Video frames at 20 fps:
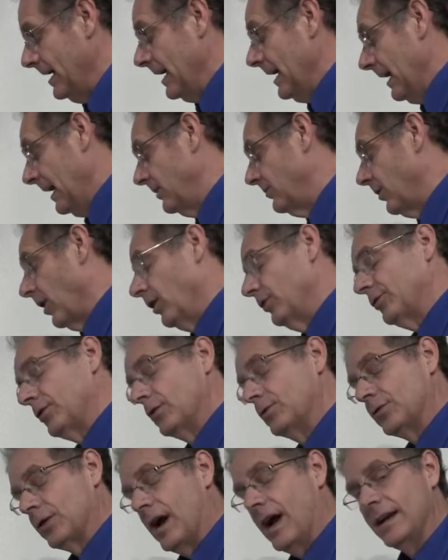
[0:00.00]
He's
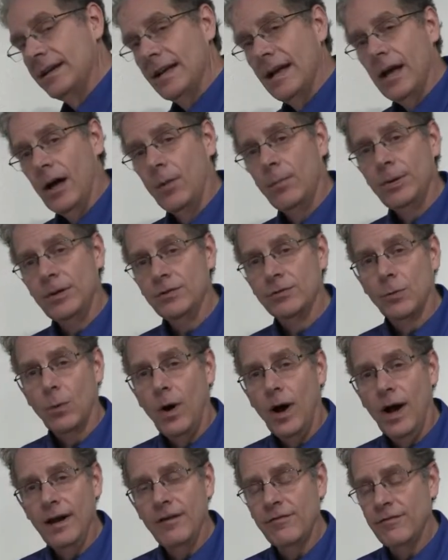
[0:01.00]
also trying to help his
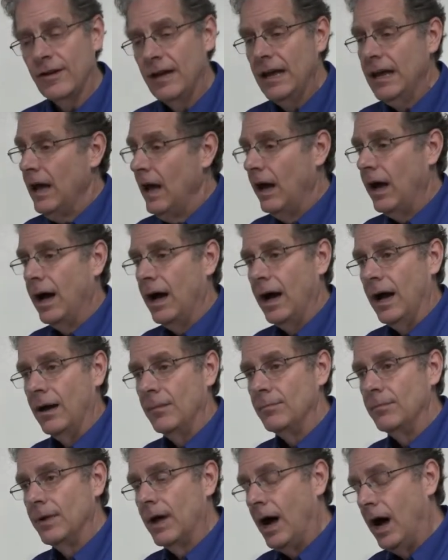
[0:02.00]
wife
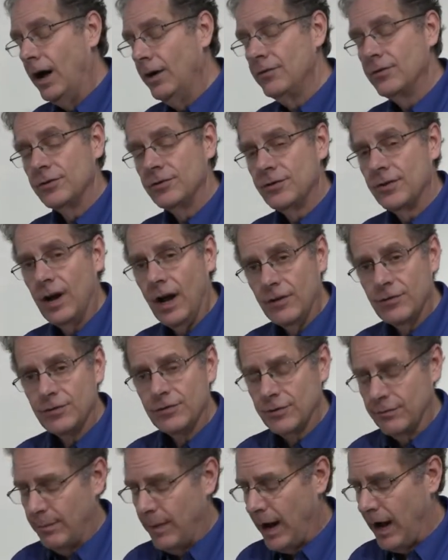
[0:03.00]
hundreds and hundreds
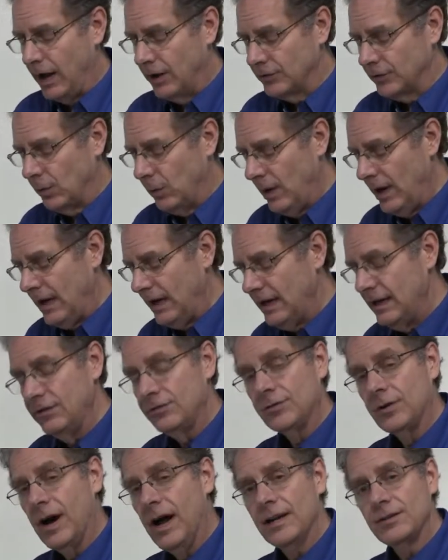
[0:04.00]
of miles away. He's
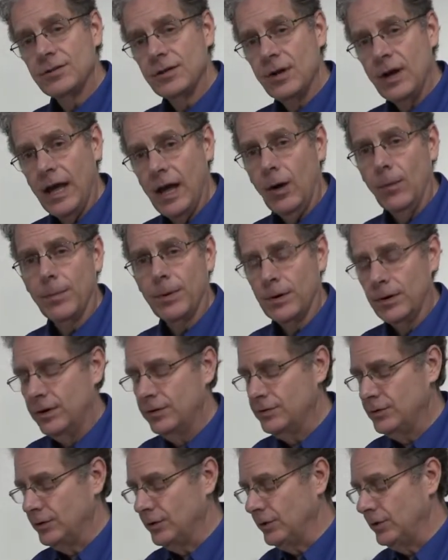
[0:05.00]
trying to help
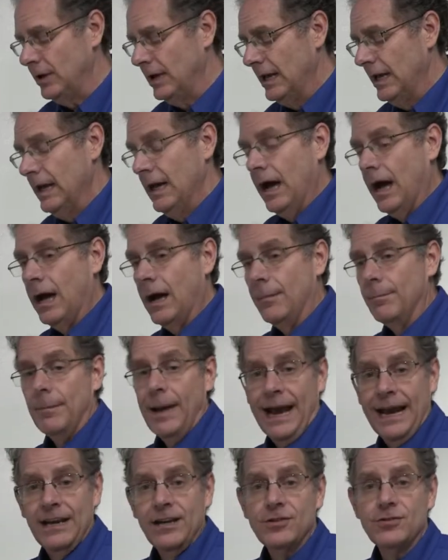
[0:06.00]
her to
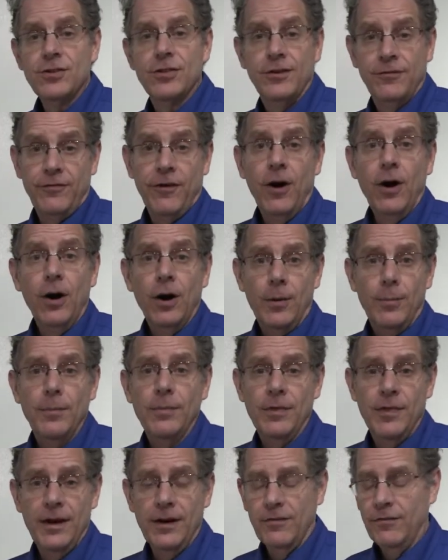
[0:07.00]
manage the
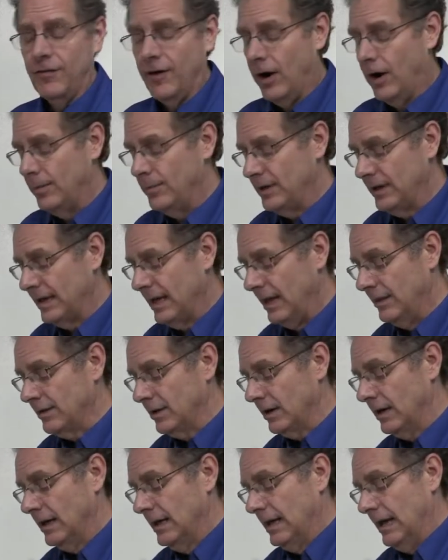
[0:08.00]
farm, their farm
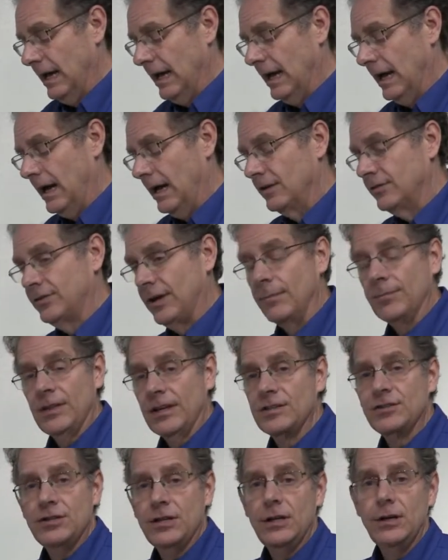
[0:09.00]
together.
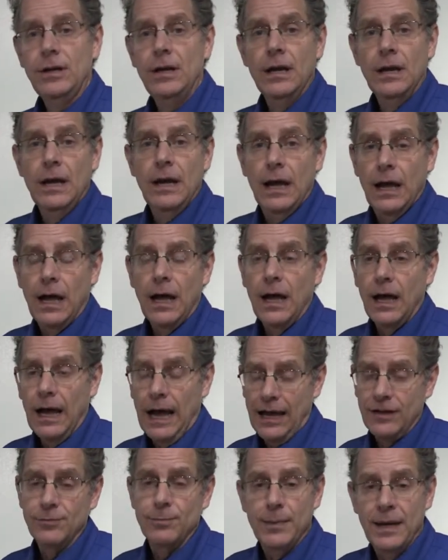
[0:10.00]
Something she,
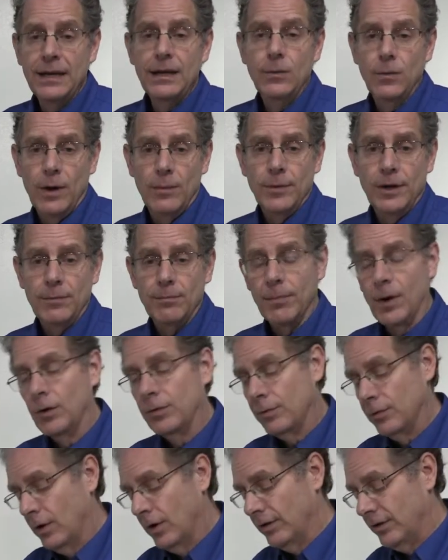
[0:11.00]
as many women,
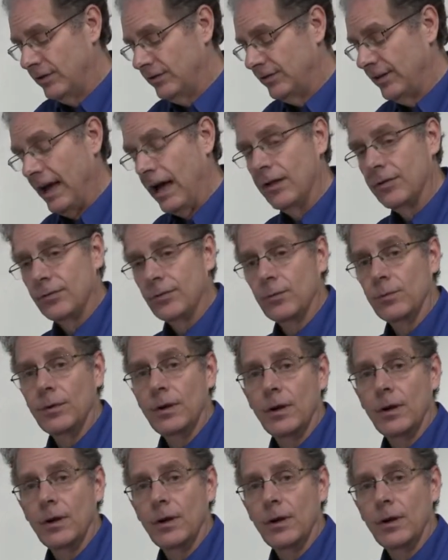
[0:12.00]
both North and South,